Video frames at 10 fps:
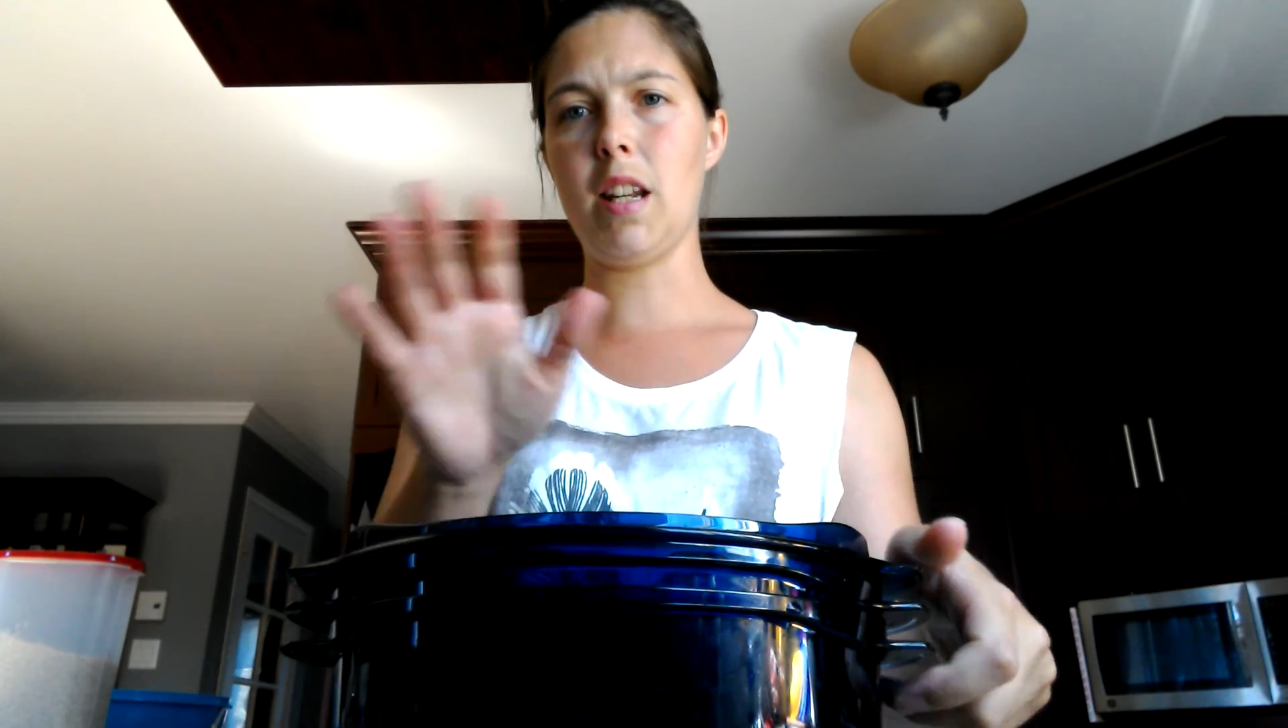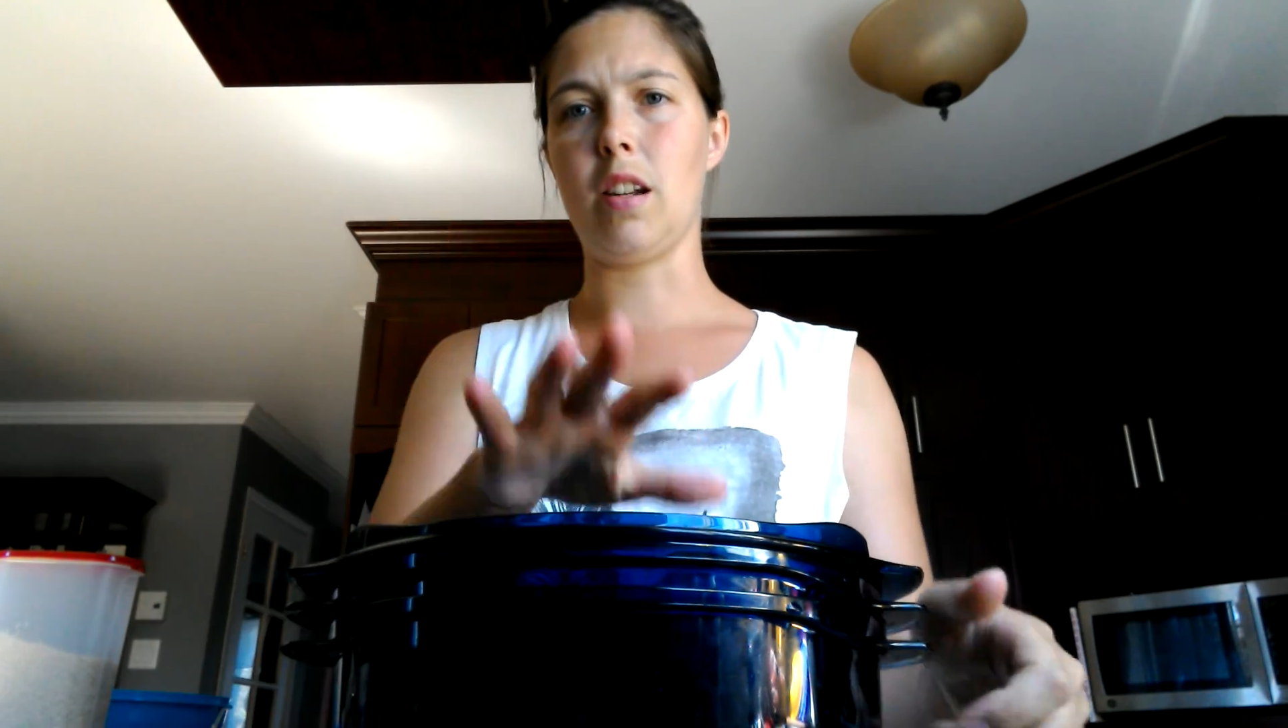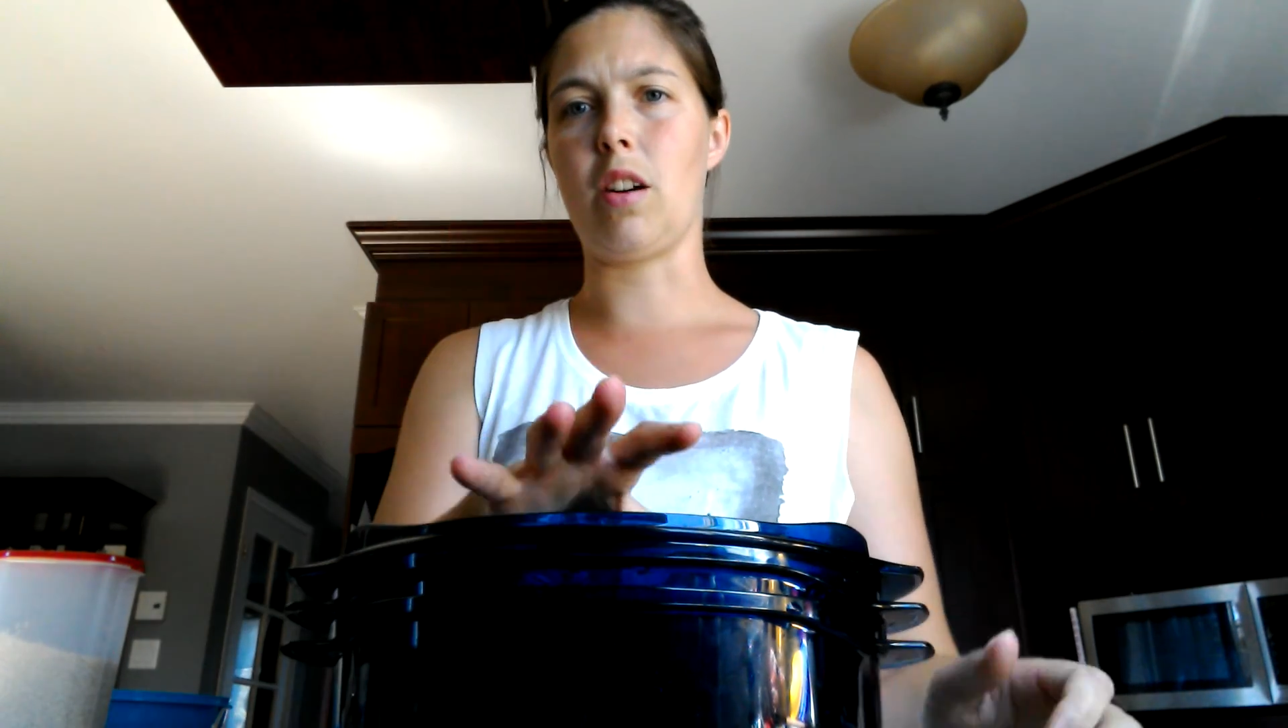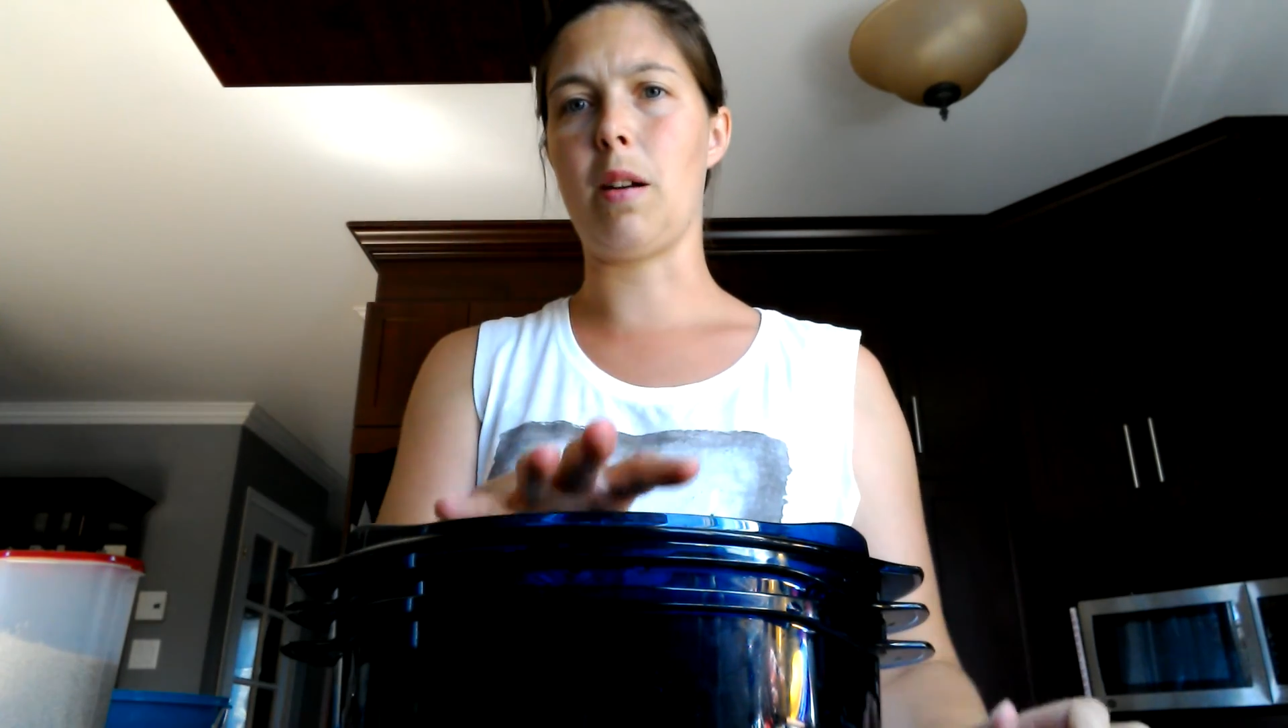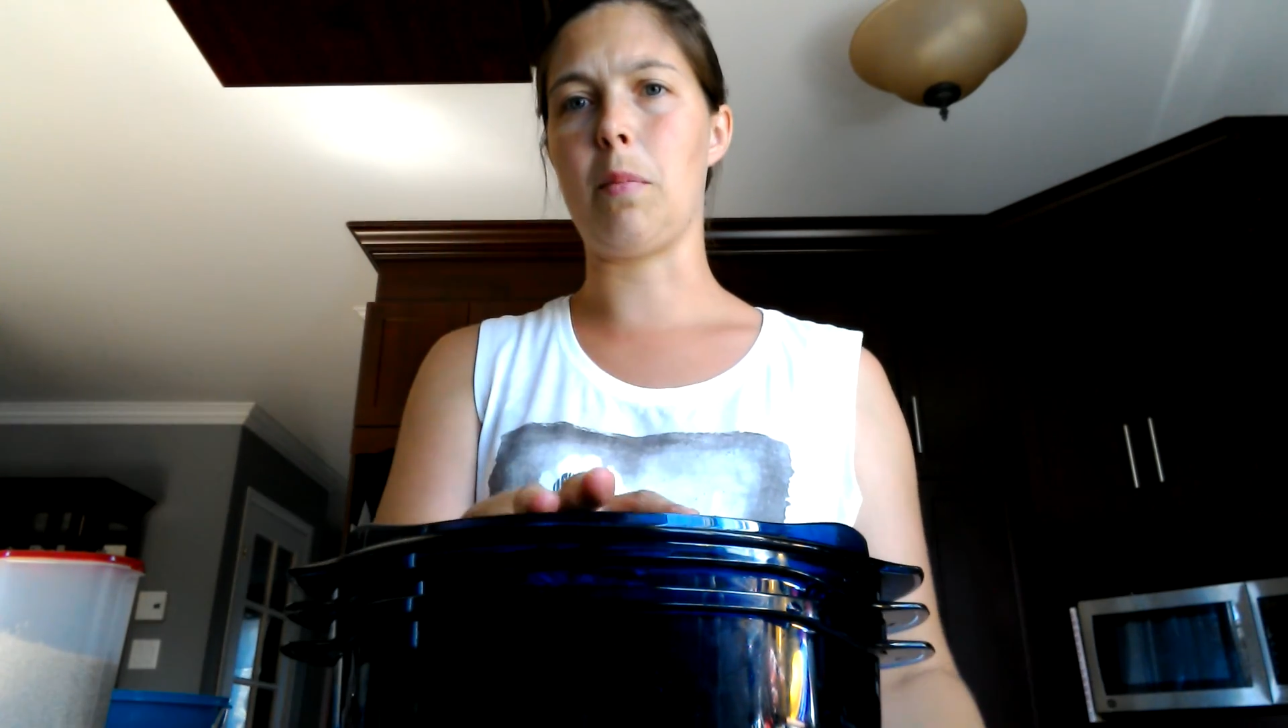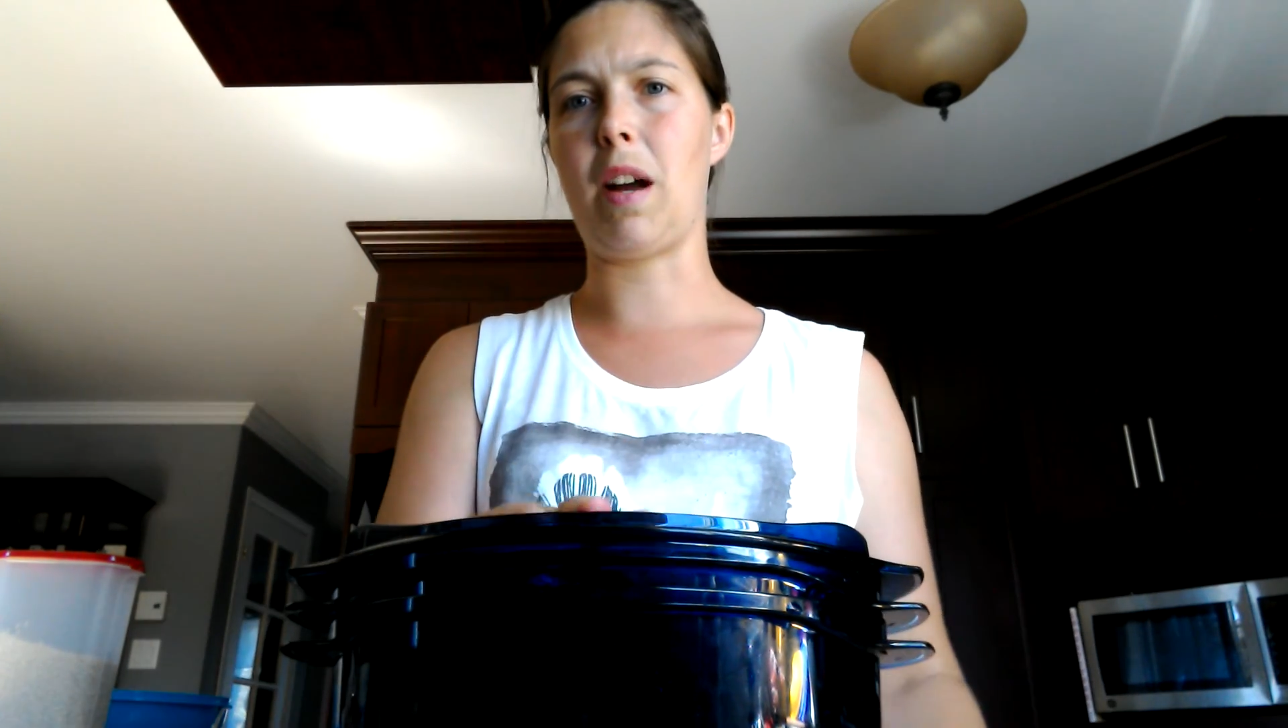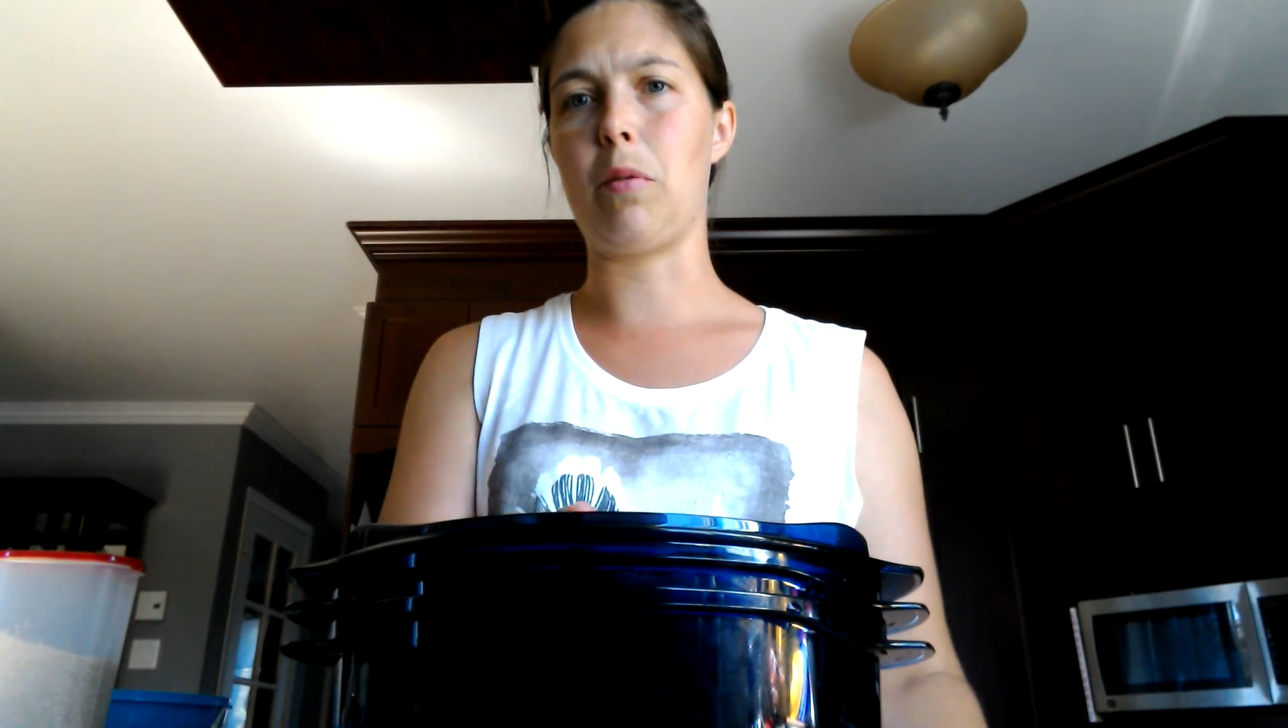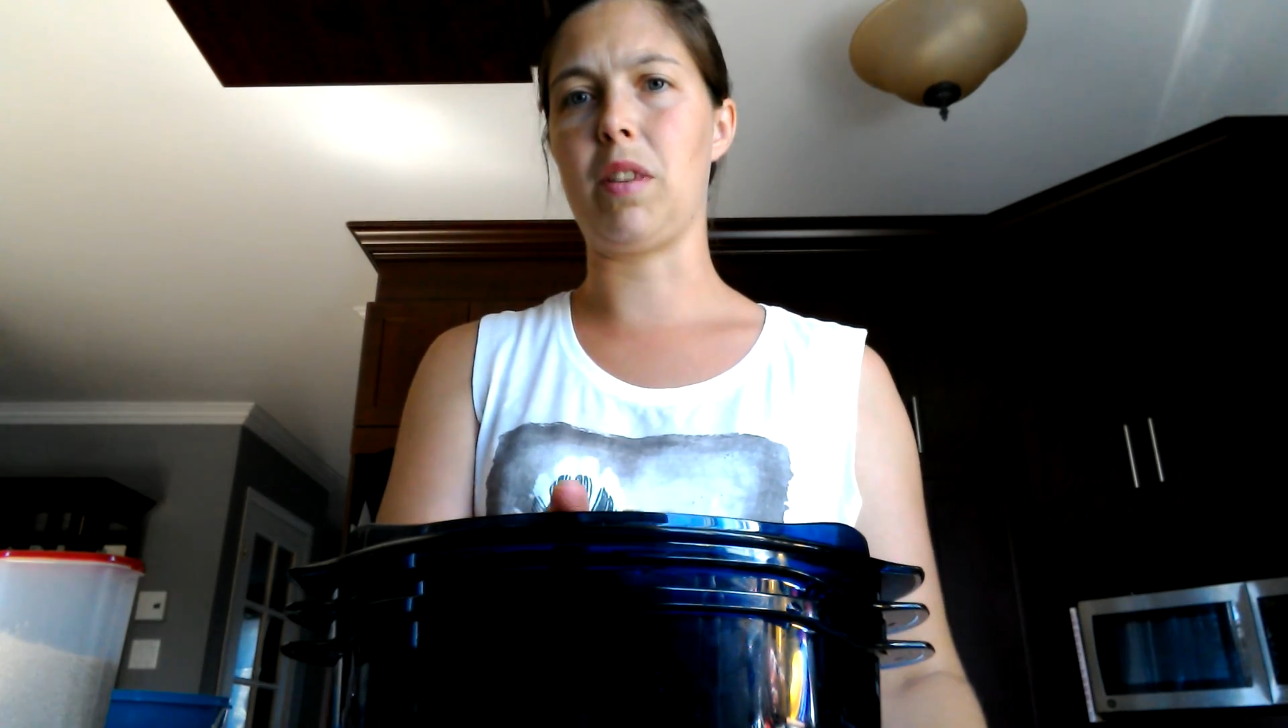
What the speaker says: and I'll come back with